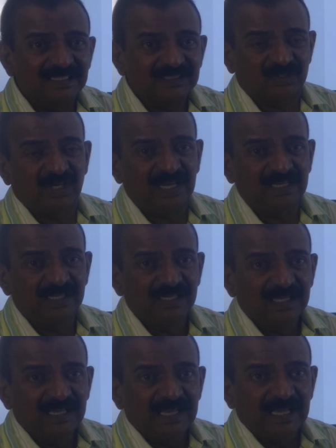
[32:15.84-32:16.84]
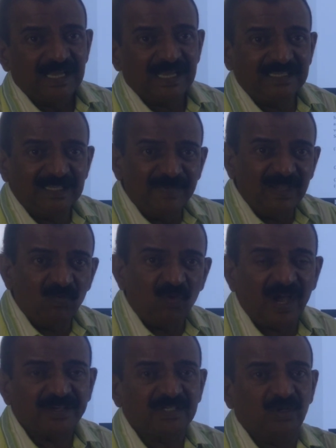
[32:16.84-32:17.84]
soil, and they may
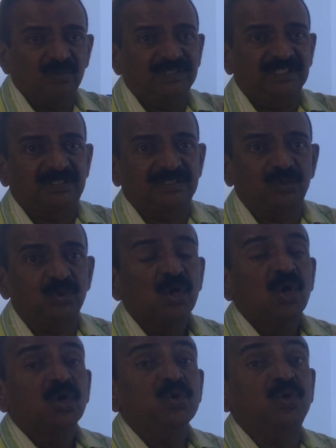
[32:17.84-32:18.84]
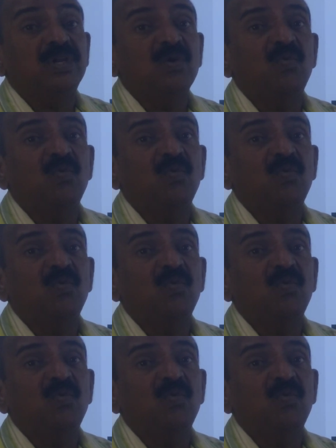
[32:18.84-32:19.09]
wash out this during